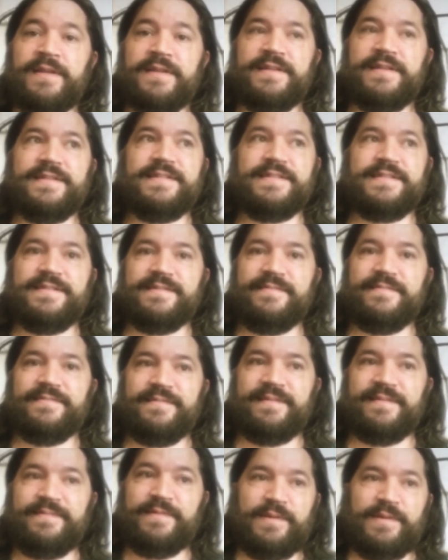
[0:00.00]
apprentice,
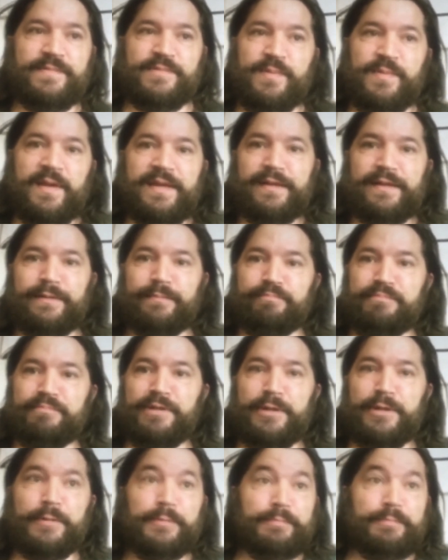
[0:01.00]
so I could,
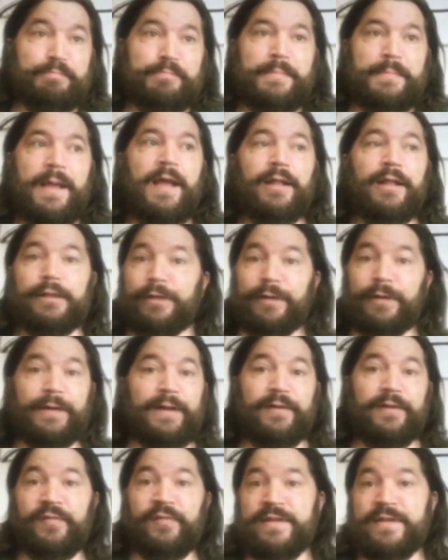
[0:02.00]
learn
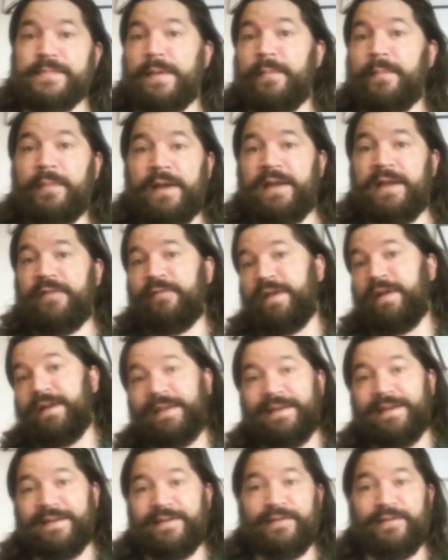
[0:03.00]
how to fix my bike if I
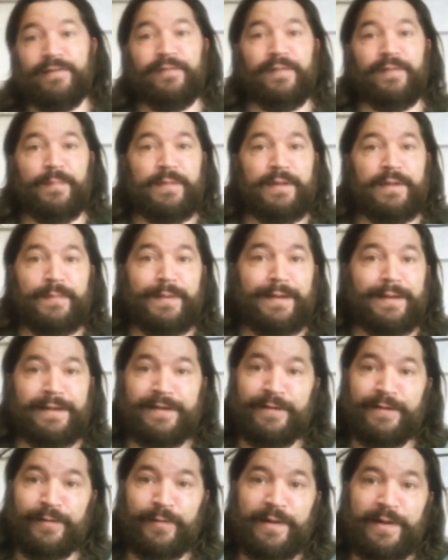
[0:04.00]
needed to, if I'm in the middle
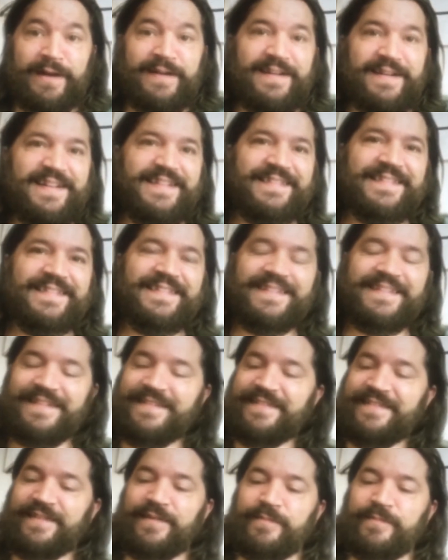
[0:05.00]
of nowhere.
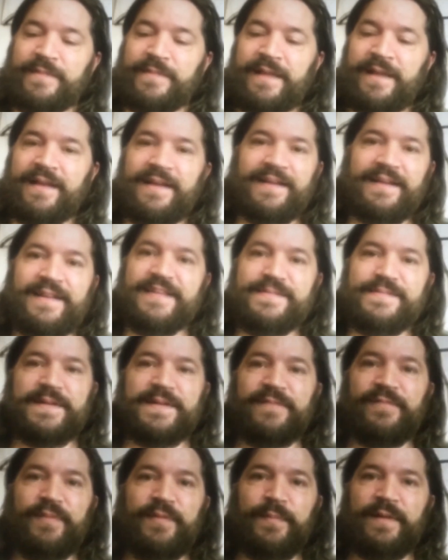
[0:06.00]
So I
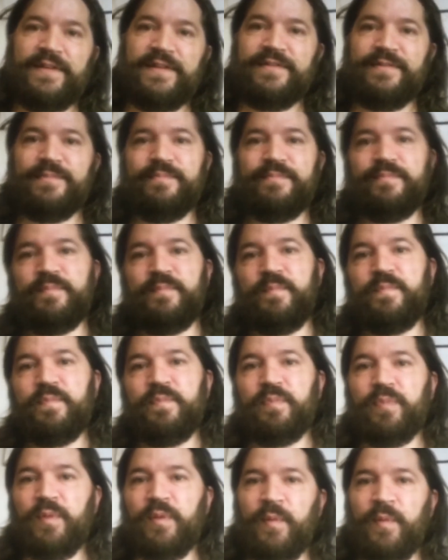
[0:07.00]
spent a few months
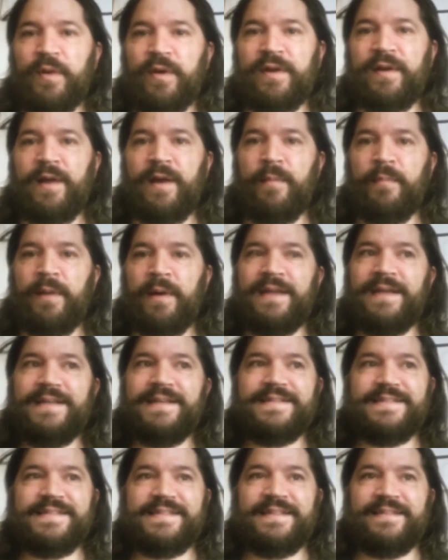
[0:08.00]
working on
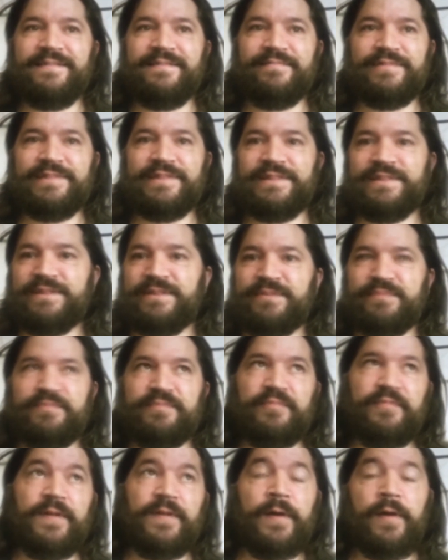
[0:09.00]
bikes and just
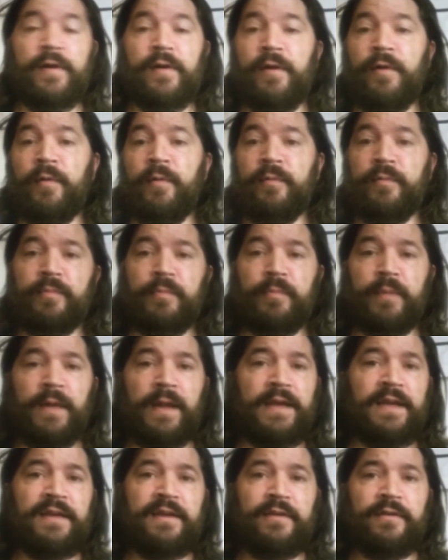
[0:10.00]
figuring out what
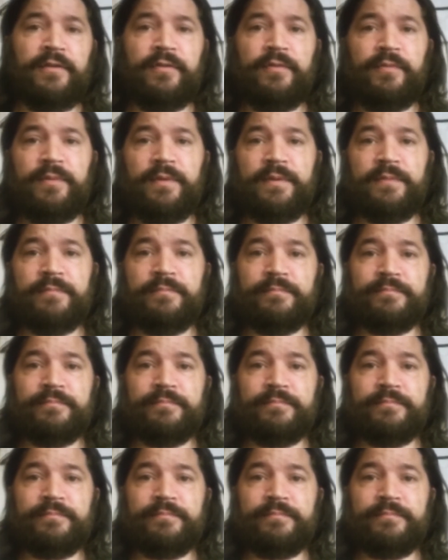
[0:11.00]
I need to do.